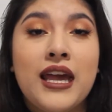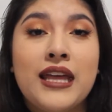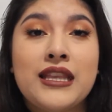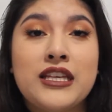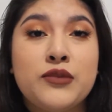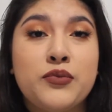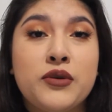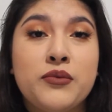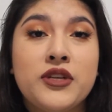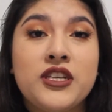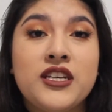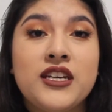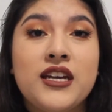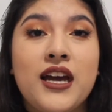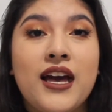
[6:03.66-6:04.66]
and that's pretty much
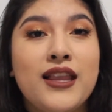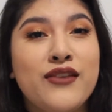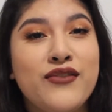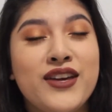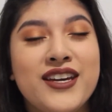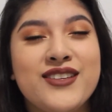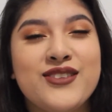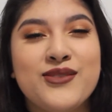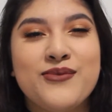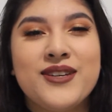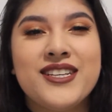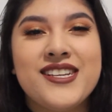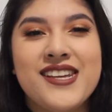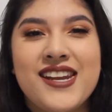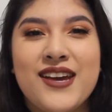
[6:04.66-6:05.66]
it. I love you guys so
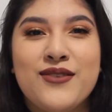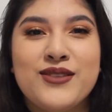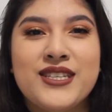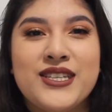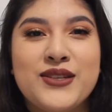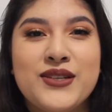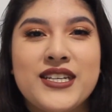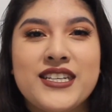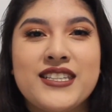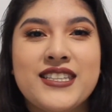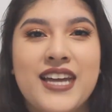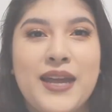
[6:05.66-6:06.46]
much, and I will see you next